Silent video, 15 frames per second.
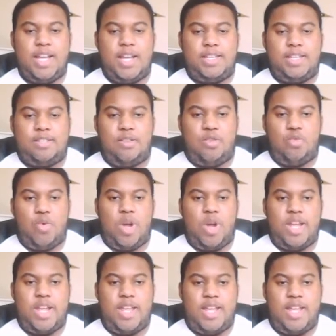So
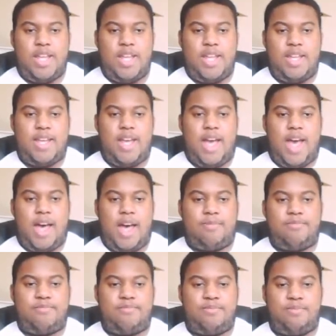yeah,
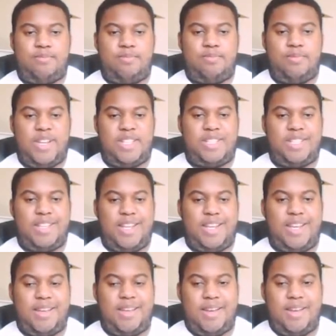
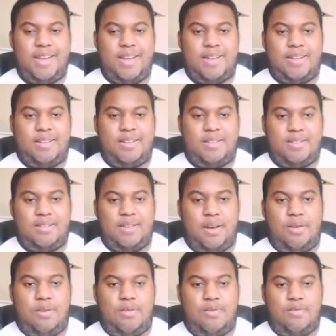basically,
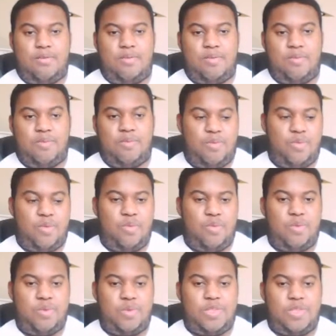so
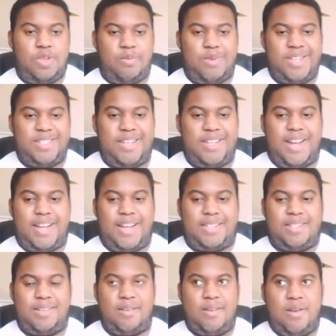basically
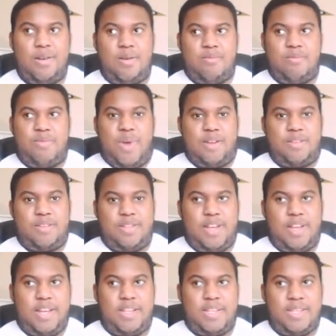that's about
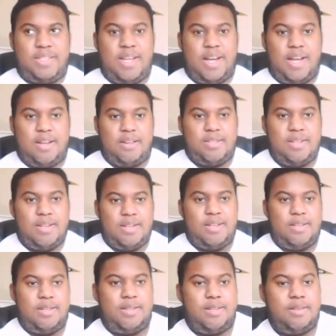AJ Styles.
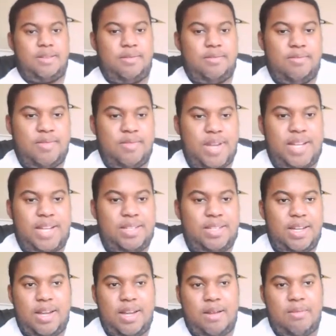That's
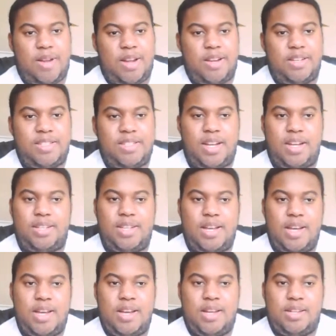about AJ Styles.
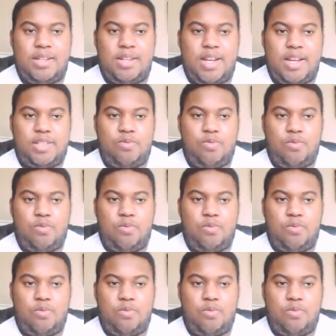The next